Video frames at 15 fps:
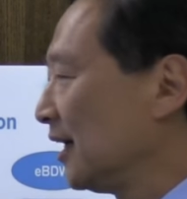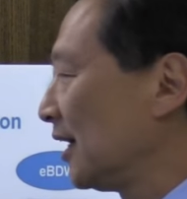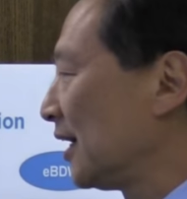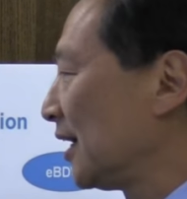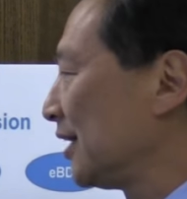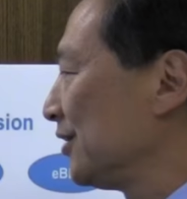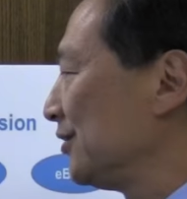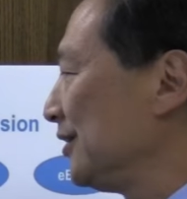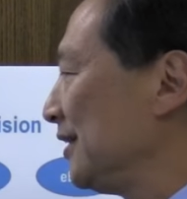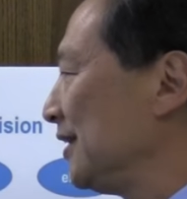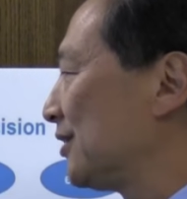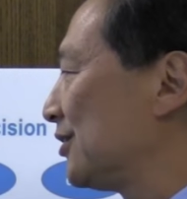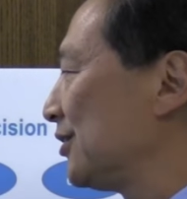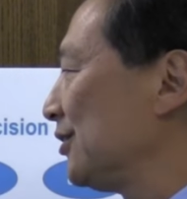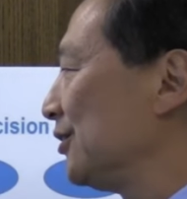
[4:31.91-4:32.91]
uh, you
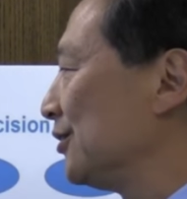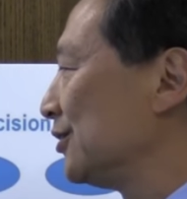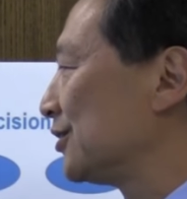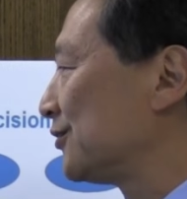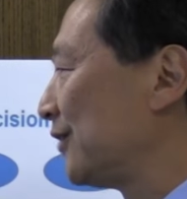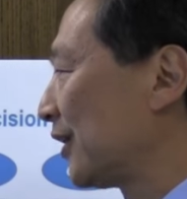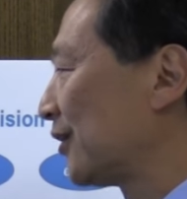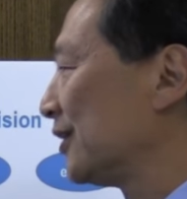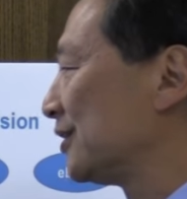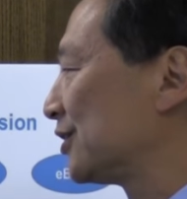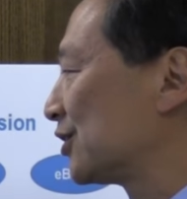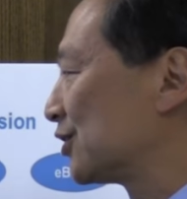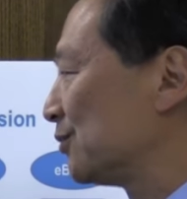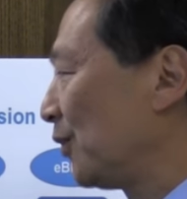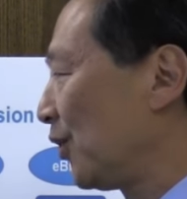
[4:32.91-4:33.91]
need to use very
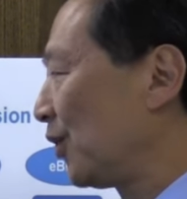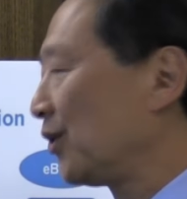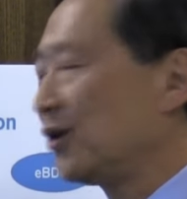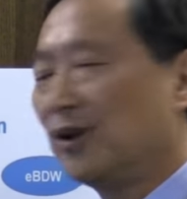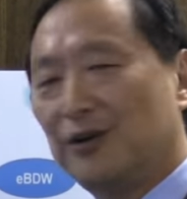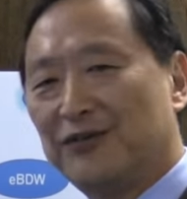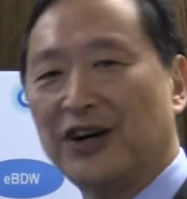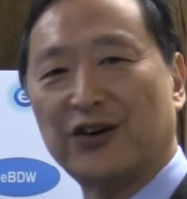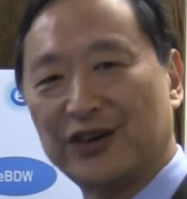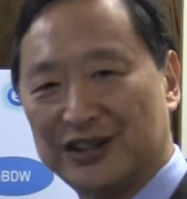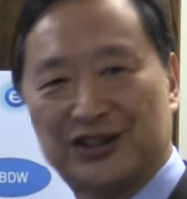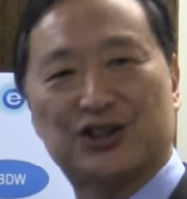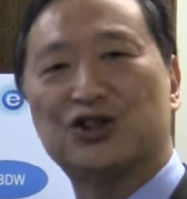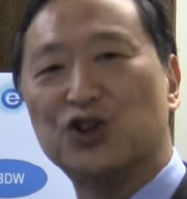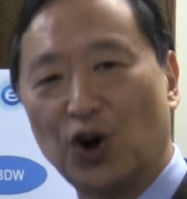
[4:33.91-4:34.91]
small, very
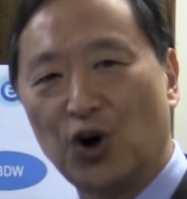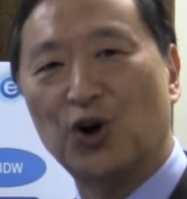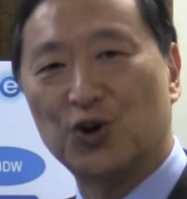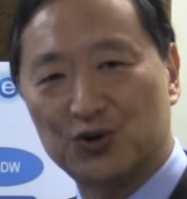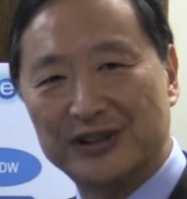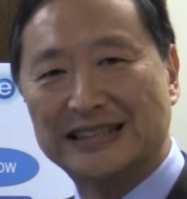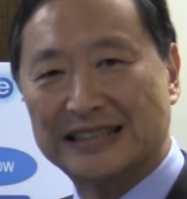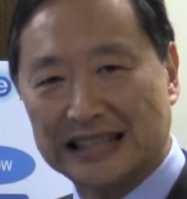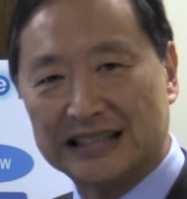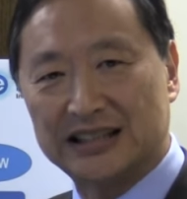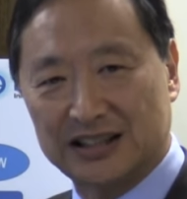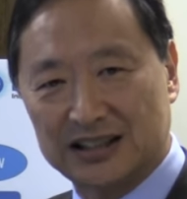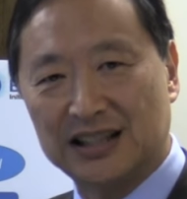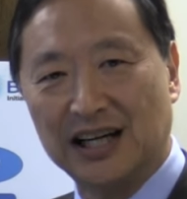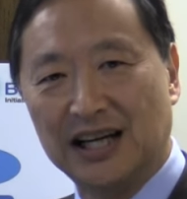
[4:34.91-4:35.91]
slow
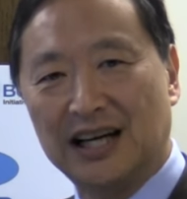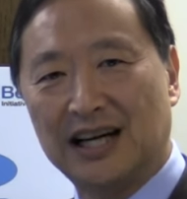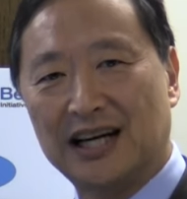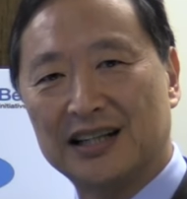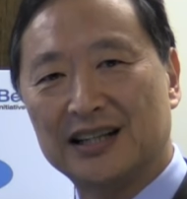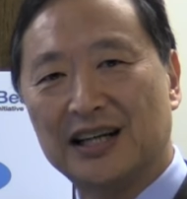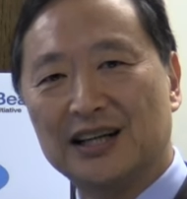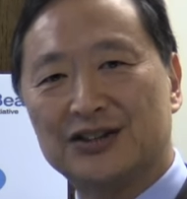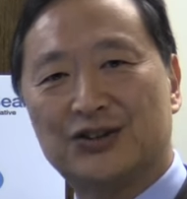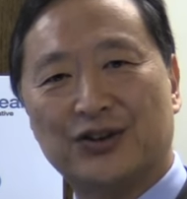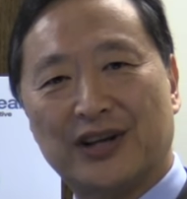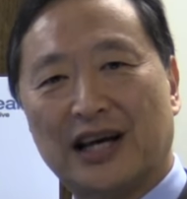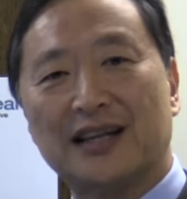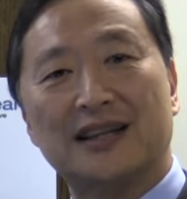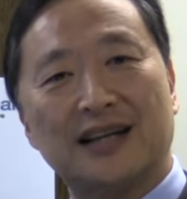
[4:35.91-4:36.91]
resists um, so
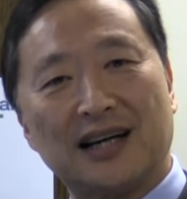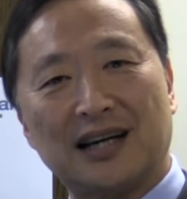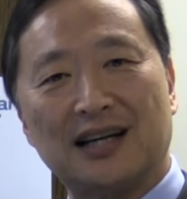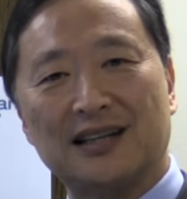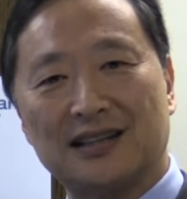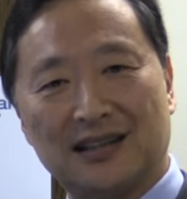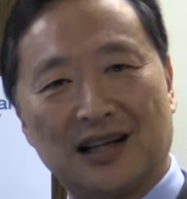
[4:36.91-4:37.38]
that uh,